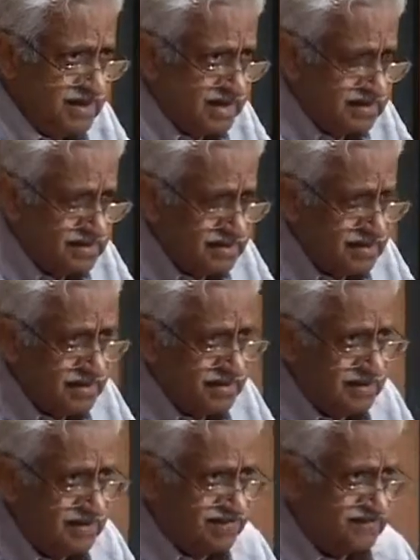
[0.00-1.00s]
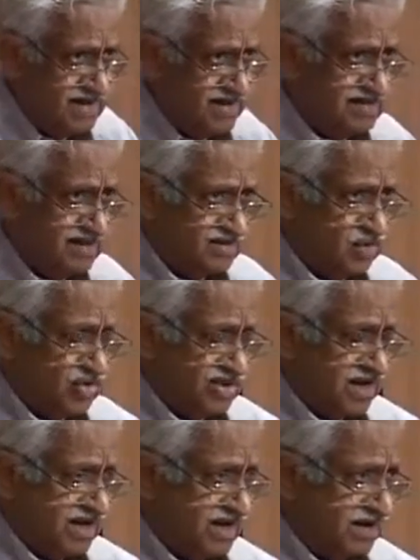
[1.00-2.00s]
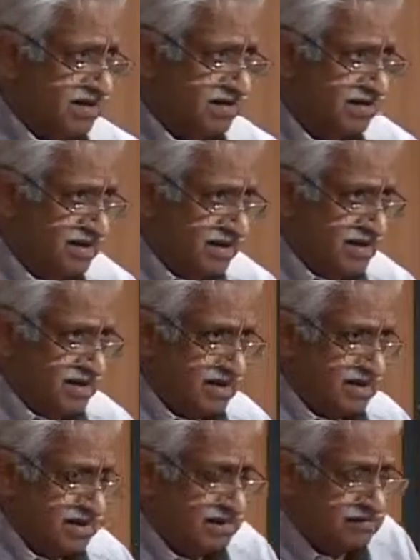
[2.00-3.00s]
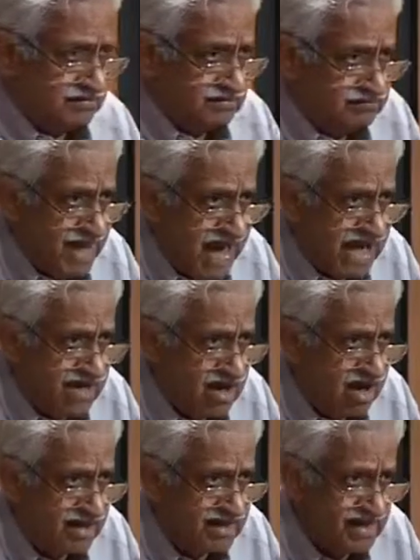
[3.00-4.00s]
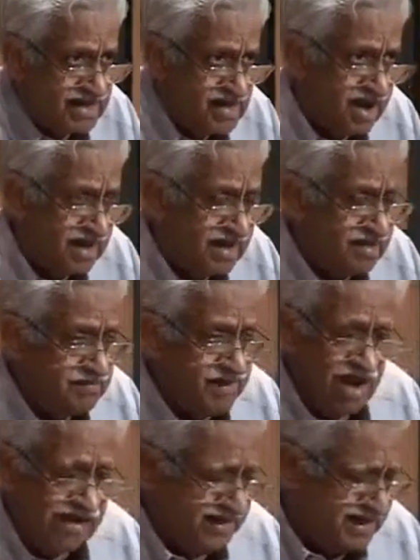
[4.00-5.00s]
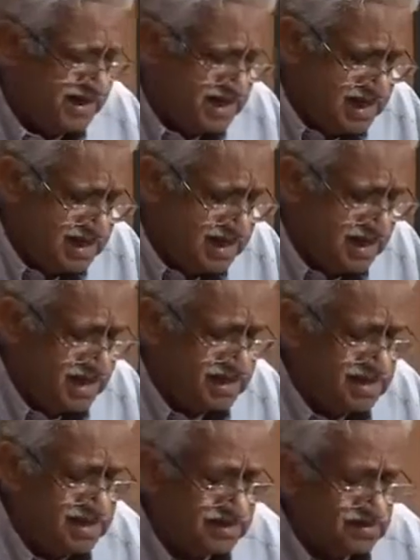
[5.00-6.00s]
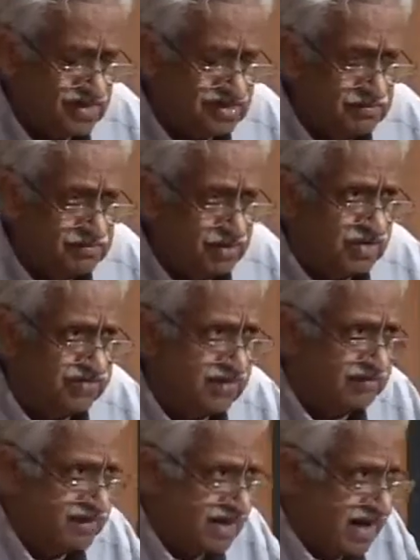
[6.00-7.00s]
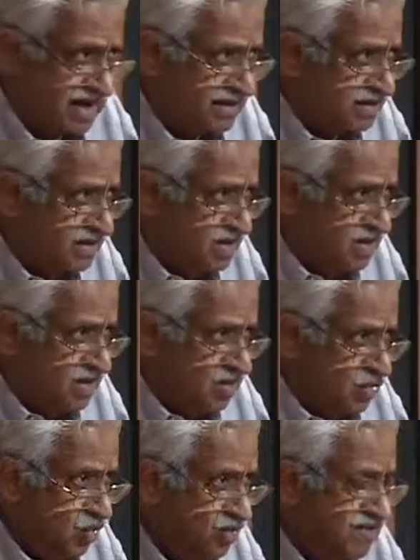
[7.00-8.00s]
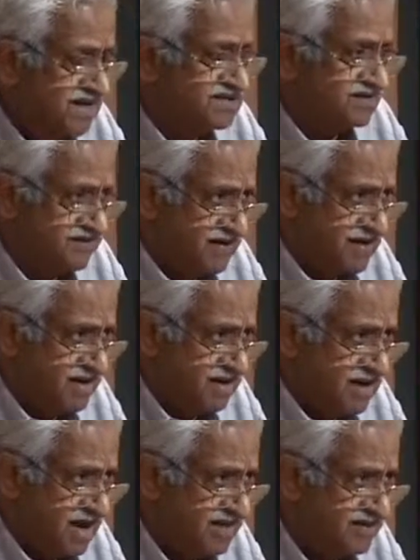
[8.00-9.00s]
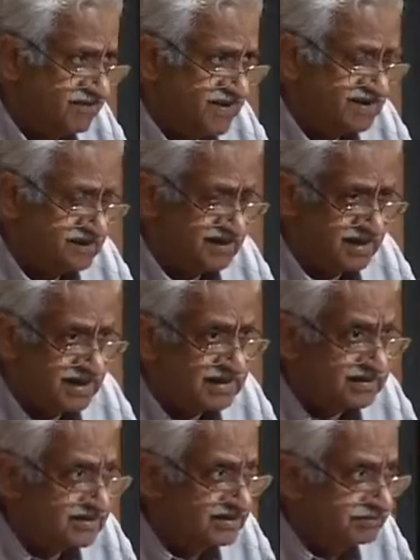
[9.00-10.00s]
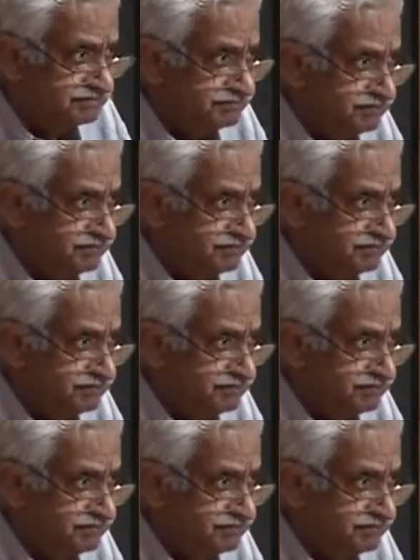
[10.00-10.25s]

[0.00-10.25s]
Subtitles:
that if there is a total ban on any oil or any energy resource import from Iran, who will suffer on the face of the earth?